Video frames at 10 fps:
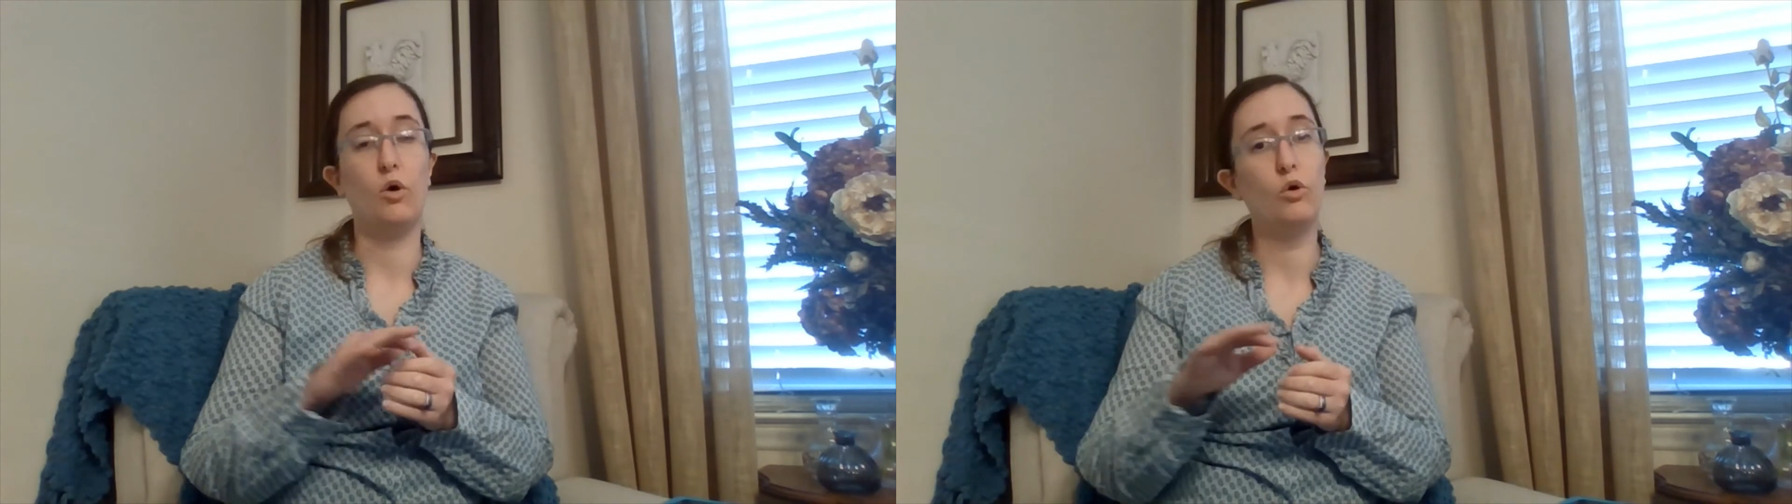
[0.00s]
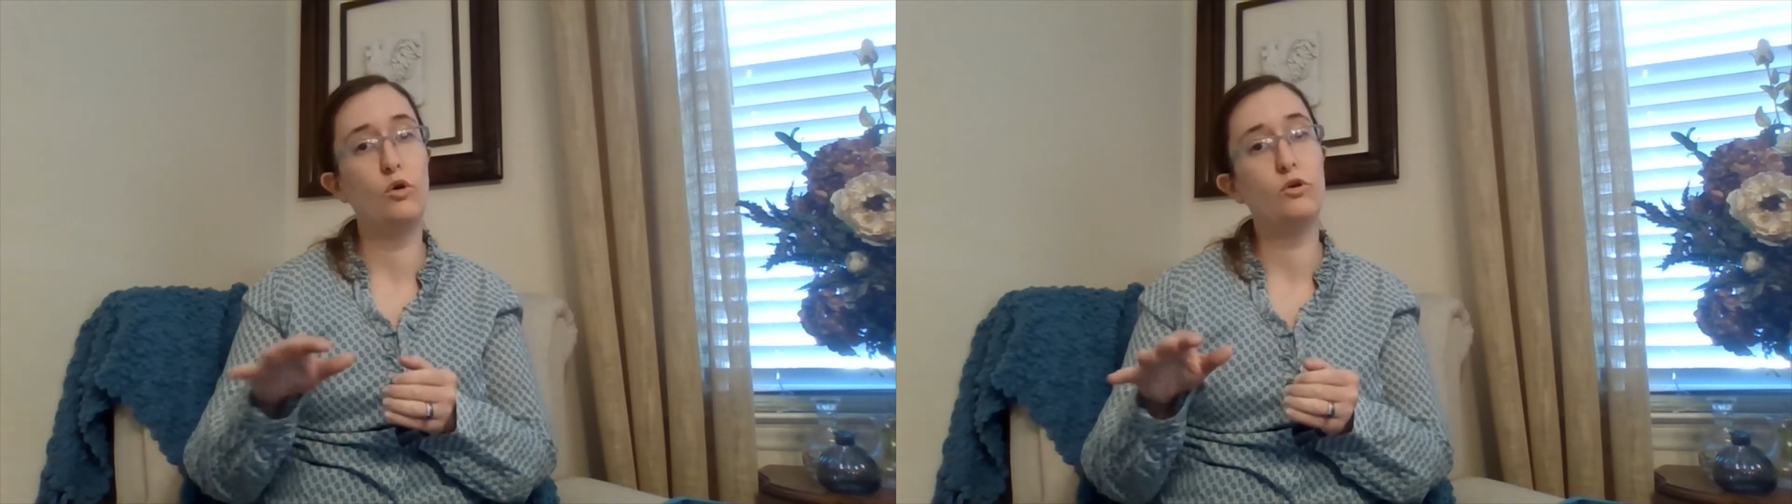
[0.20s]

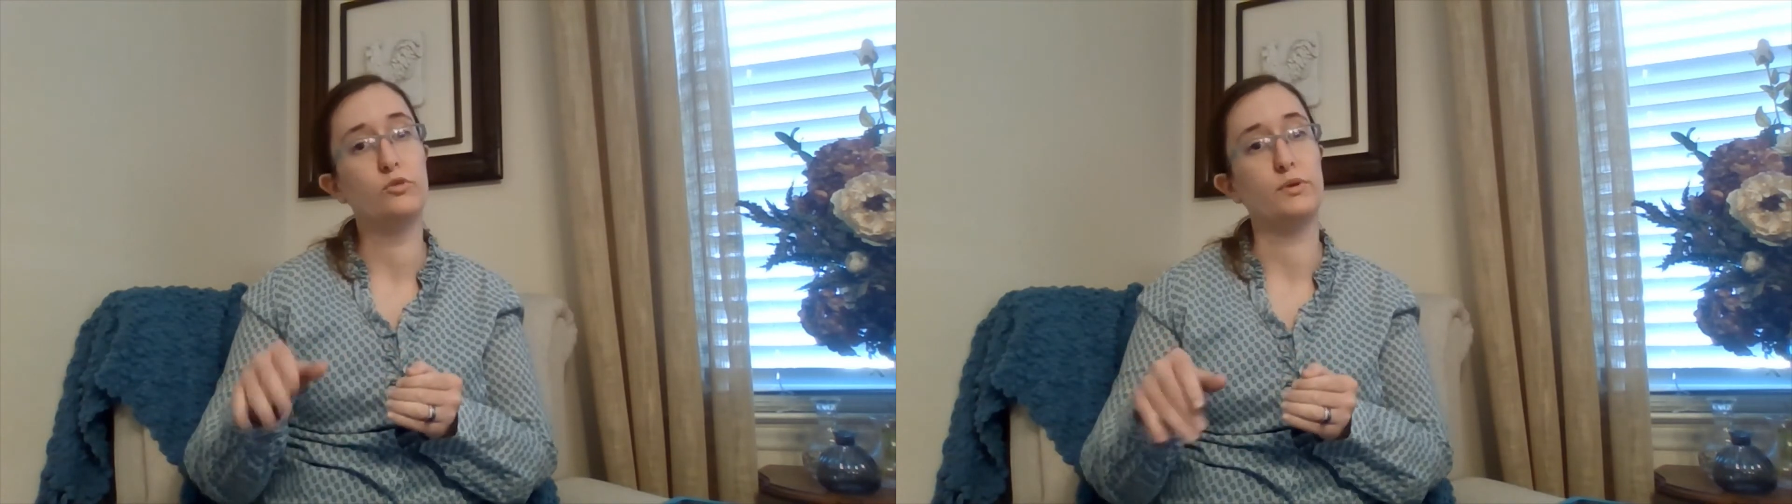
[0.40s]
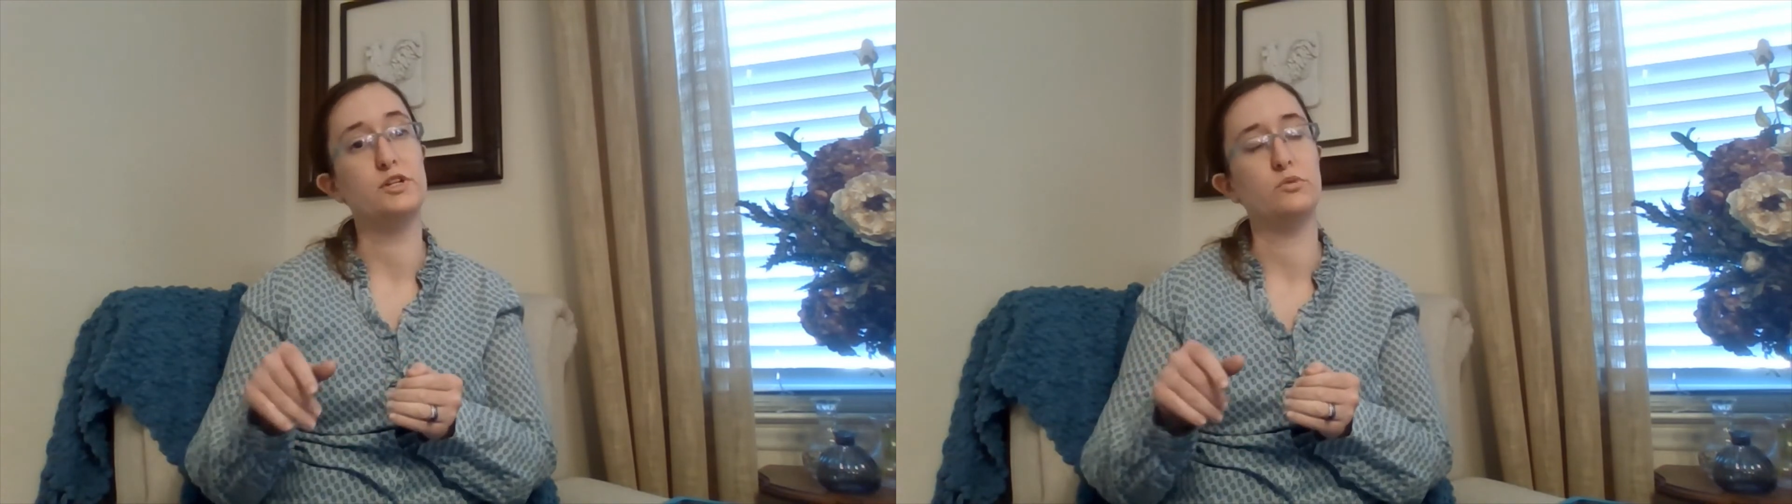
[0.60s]
old
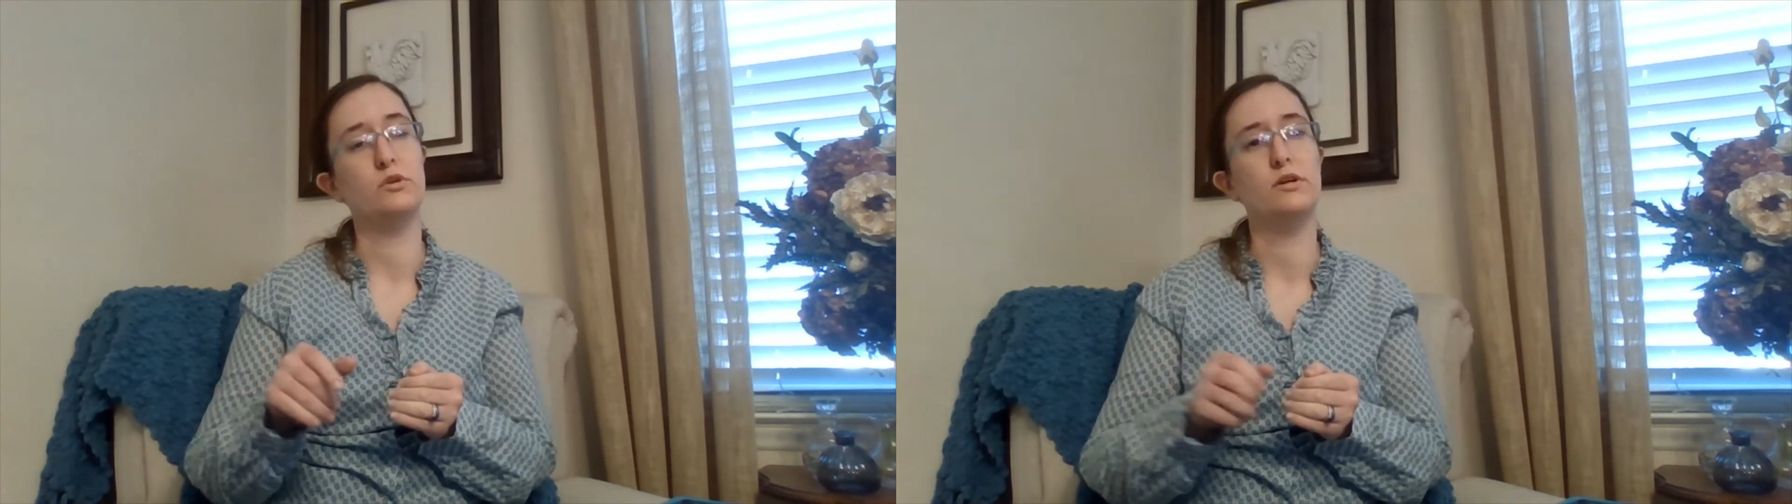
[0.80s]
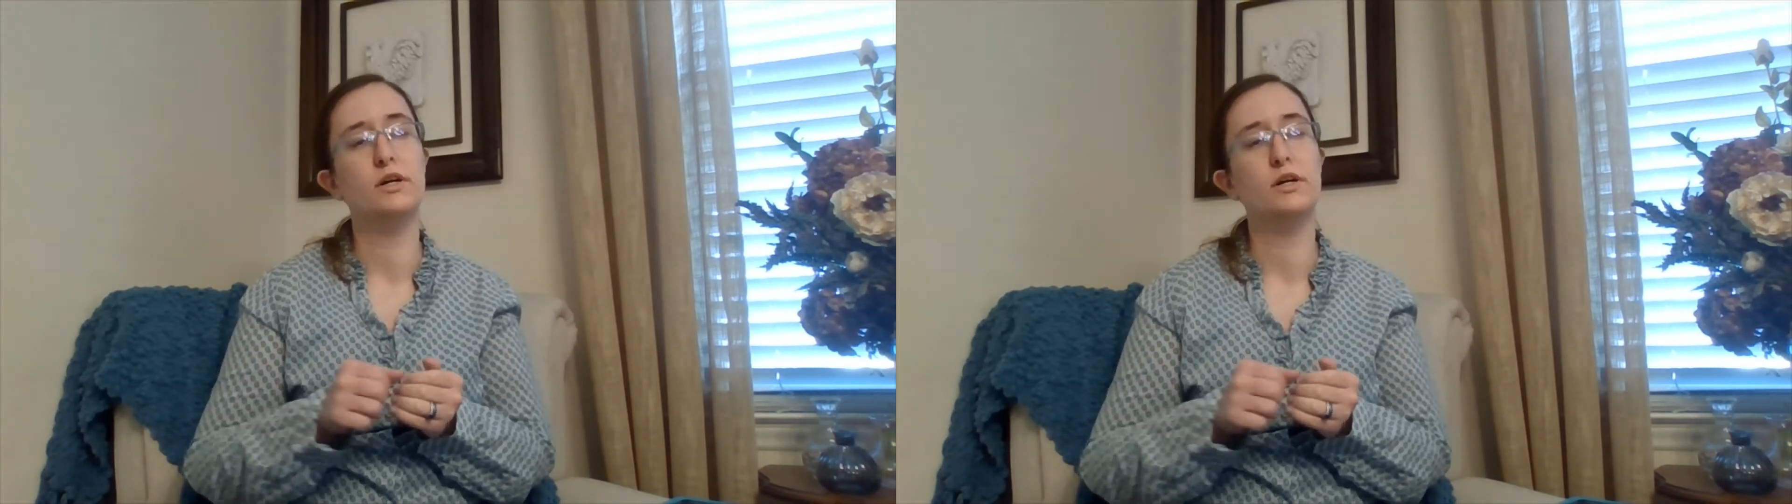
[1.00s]
ritual.